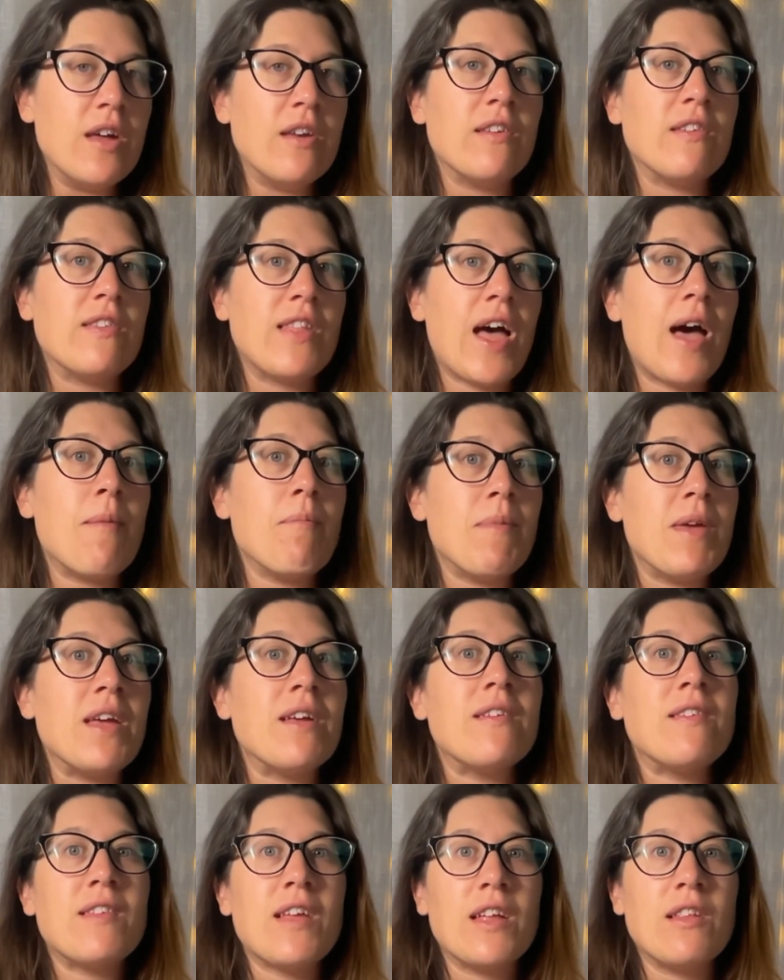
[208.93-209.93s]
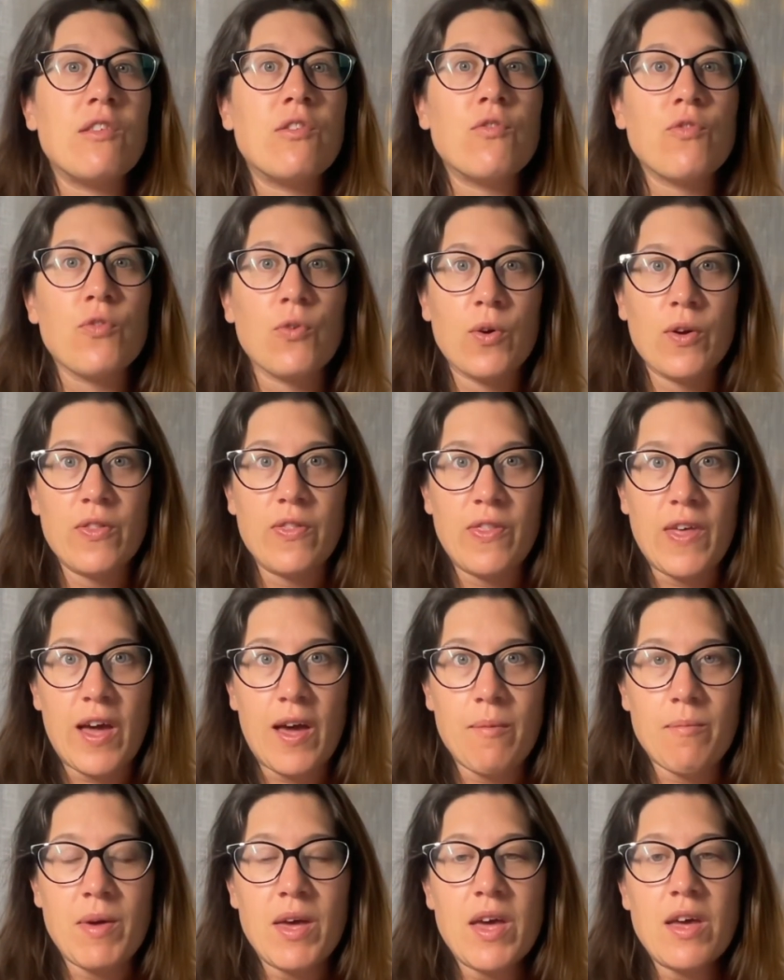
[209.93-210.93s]
Does that make sense for
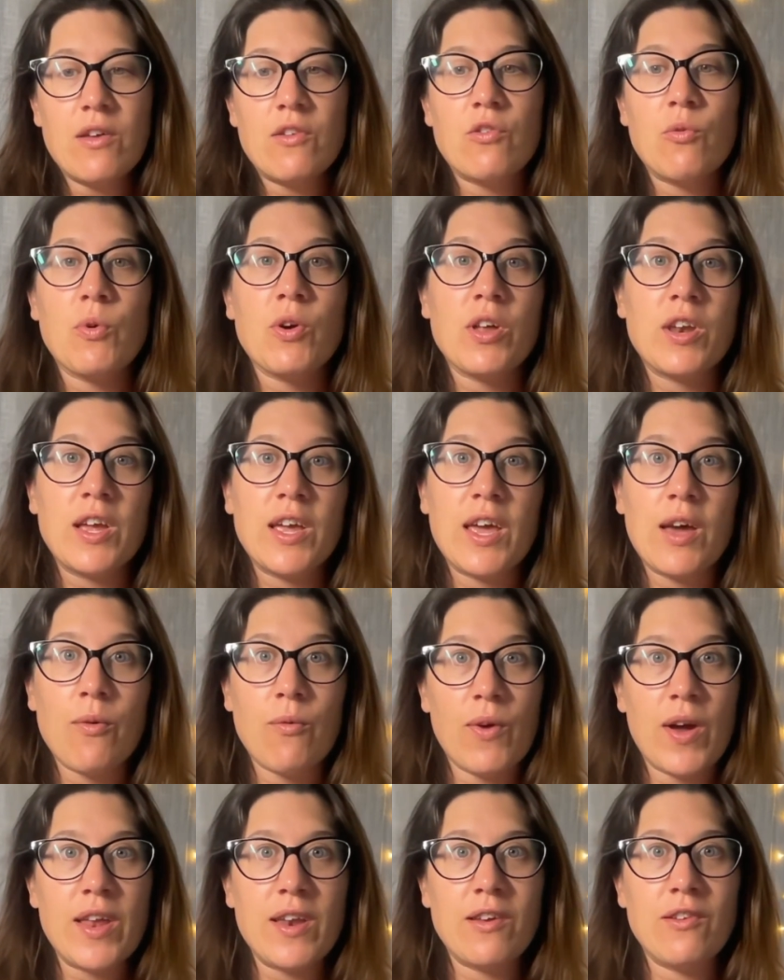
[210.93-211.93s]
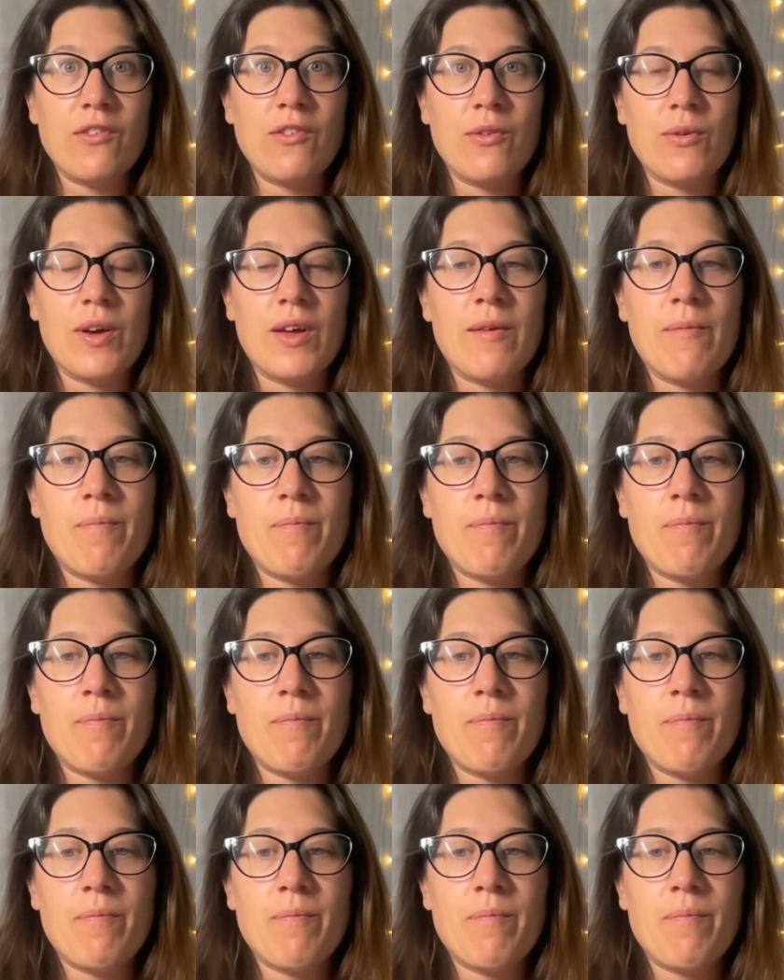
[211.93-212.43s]
them? So we're going to get right into it.